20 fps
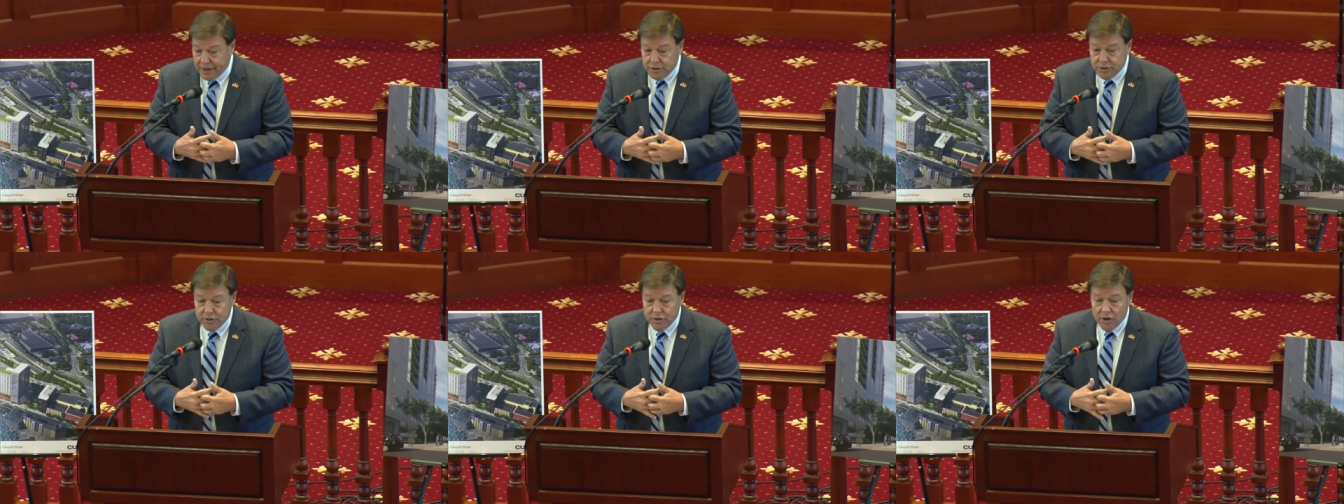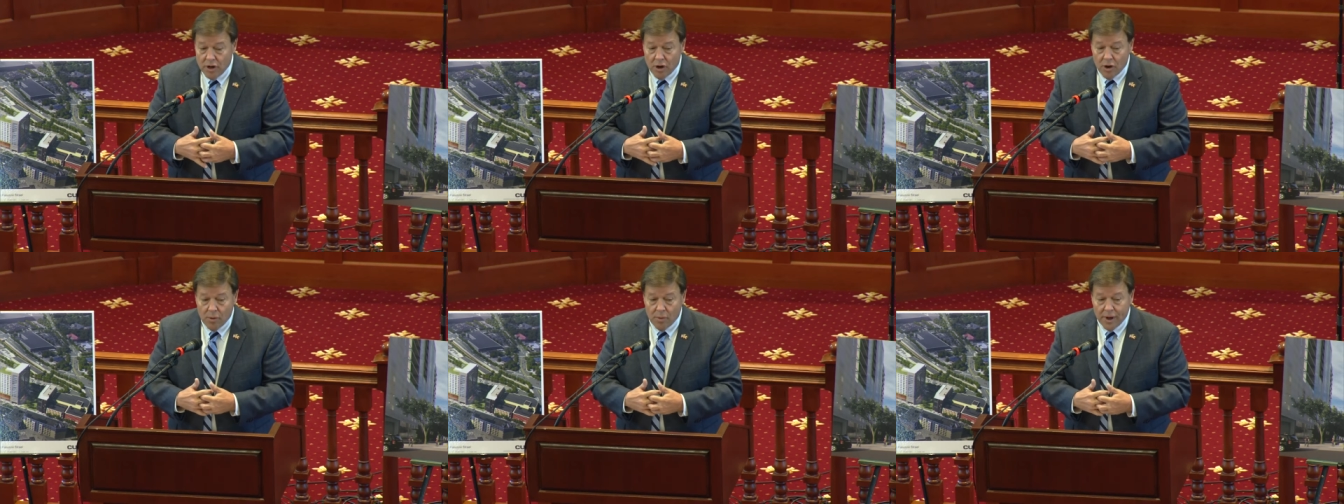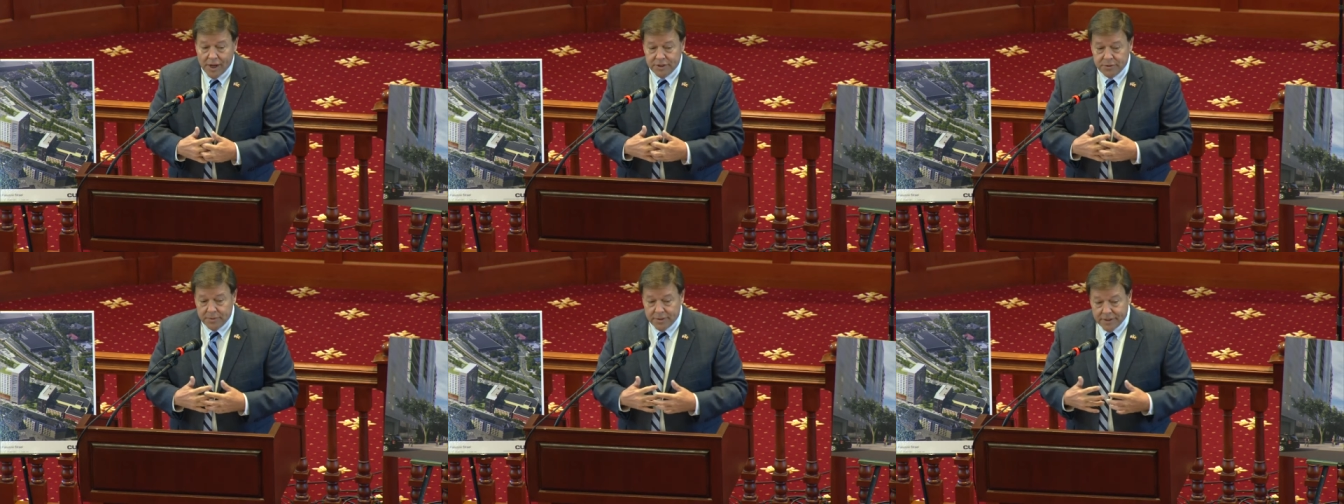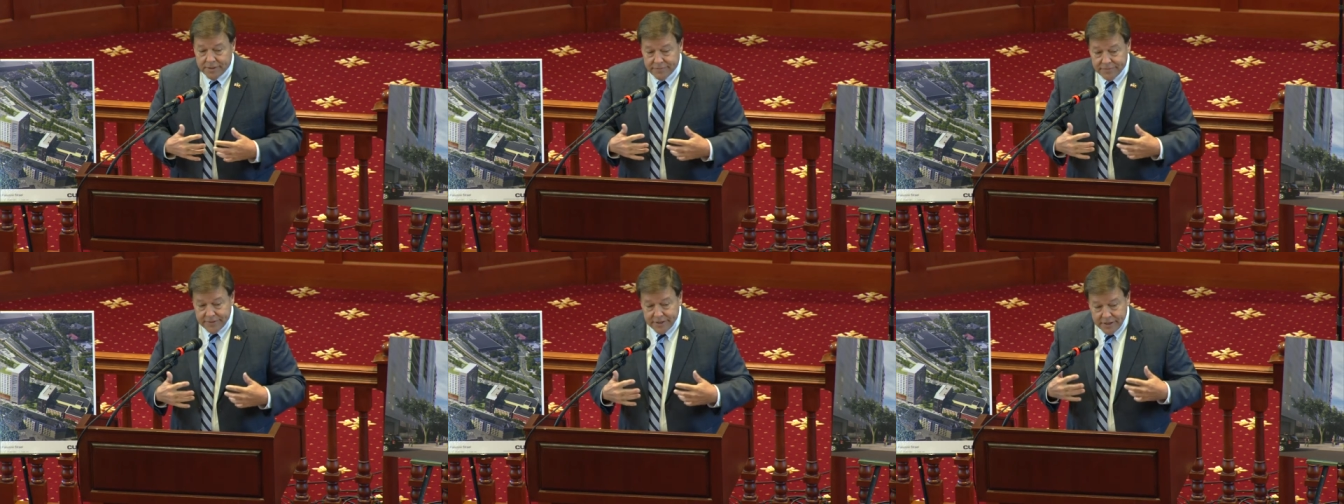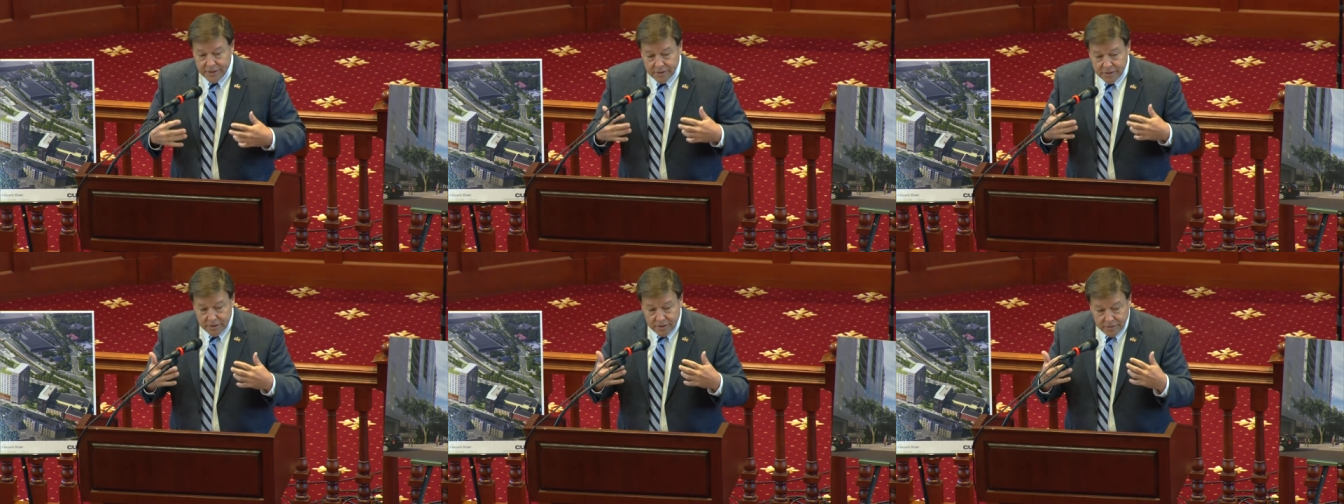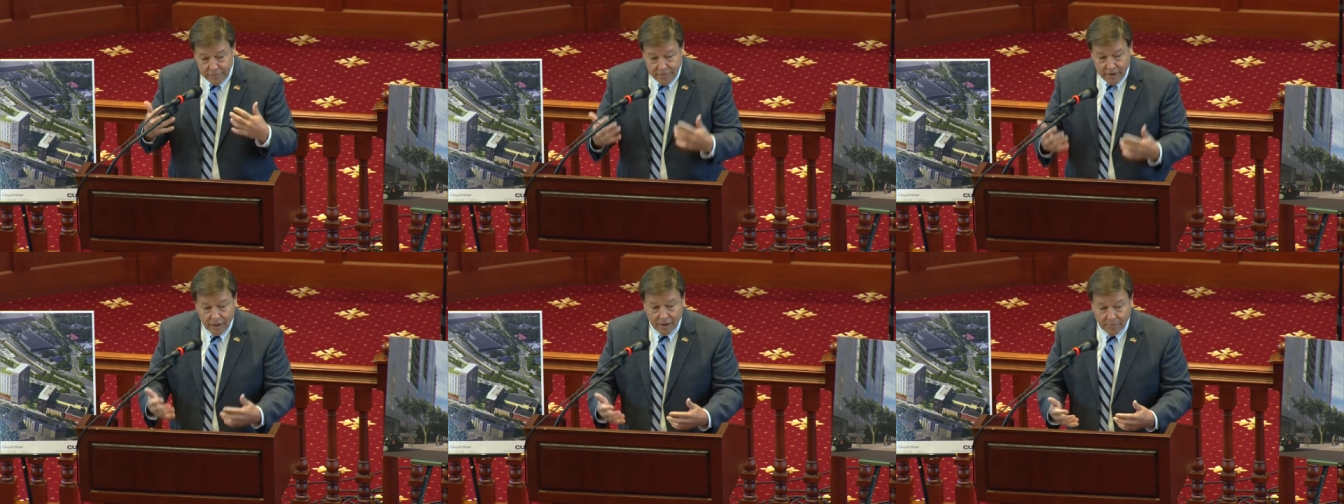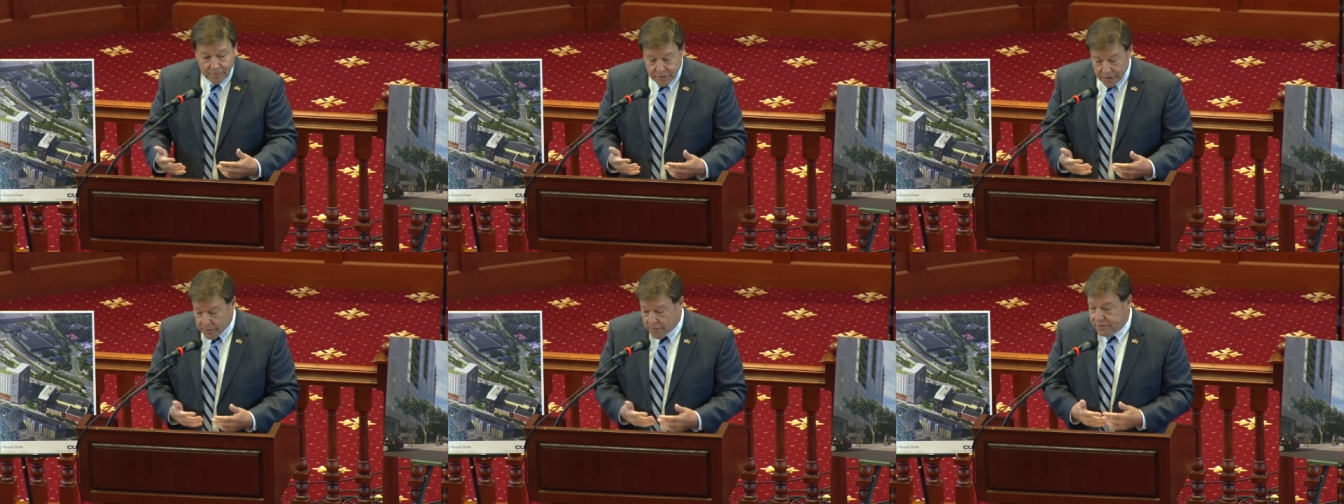As you know, as we continue to
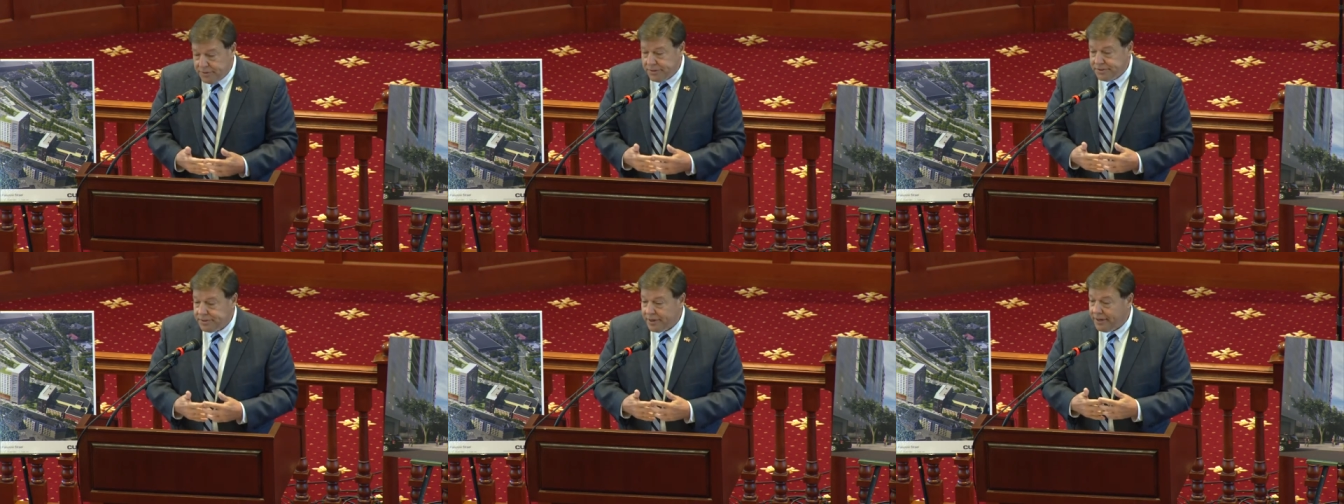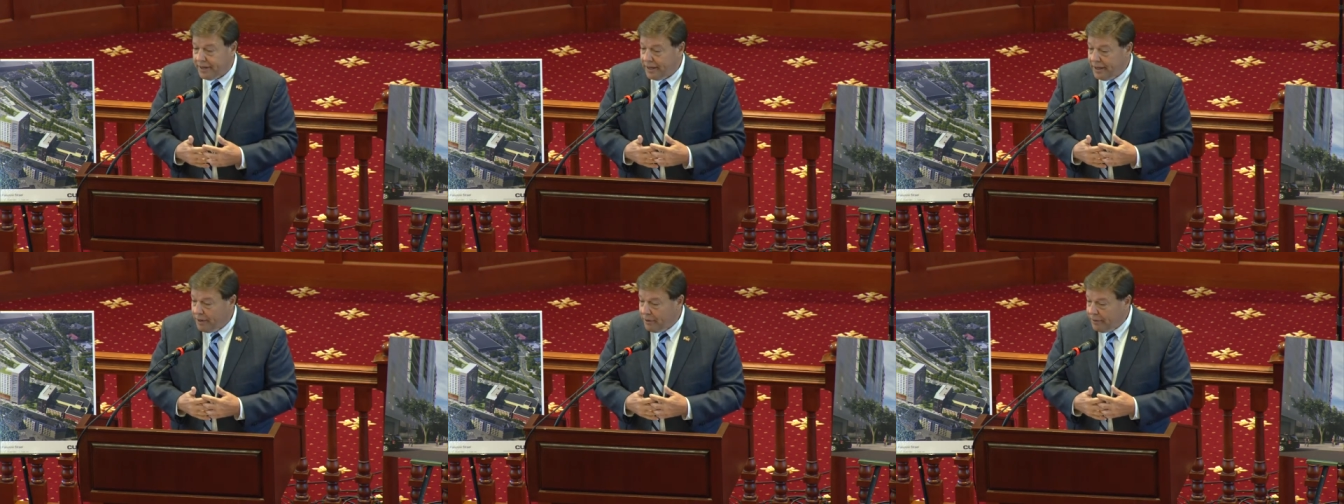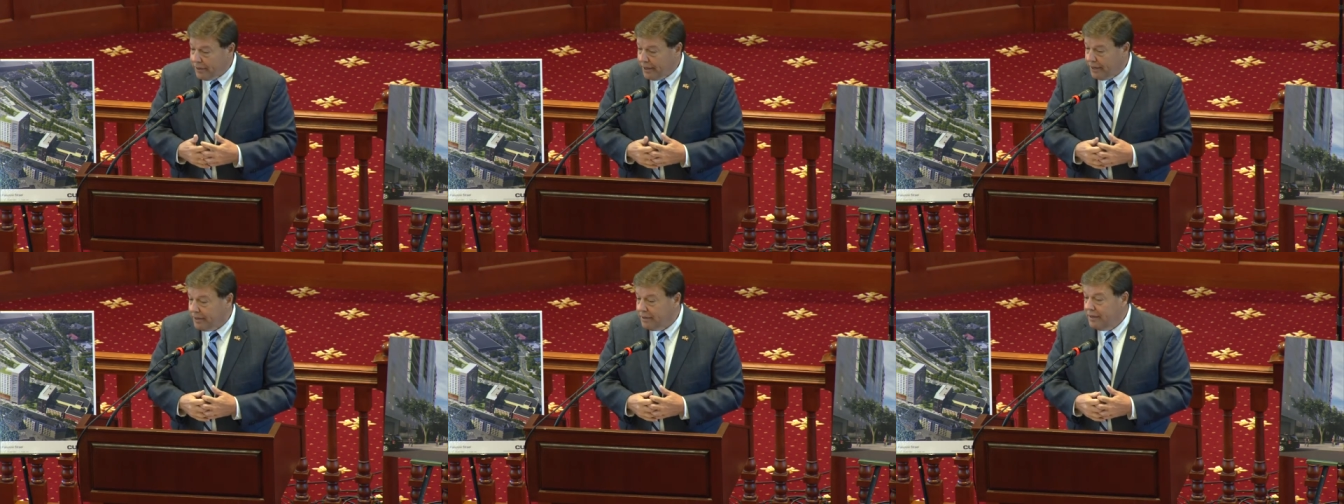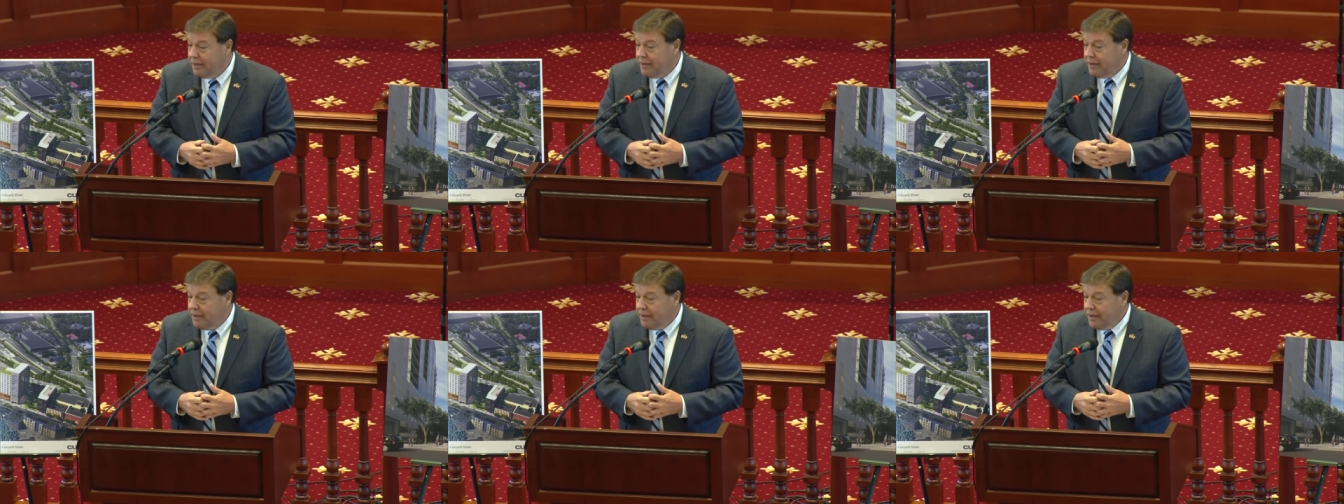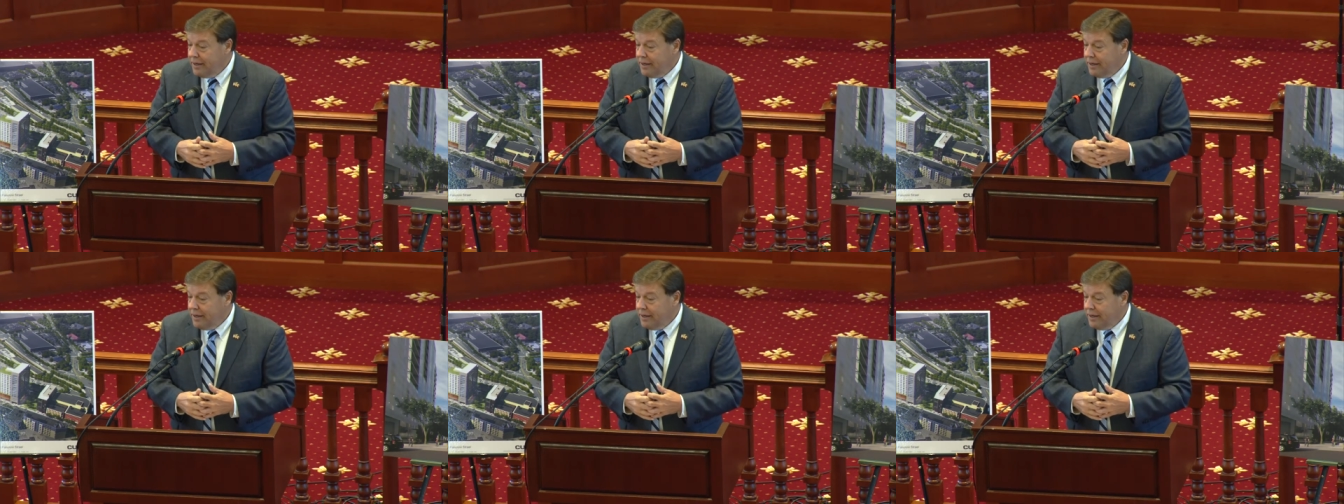develop the Quincy Center area,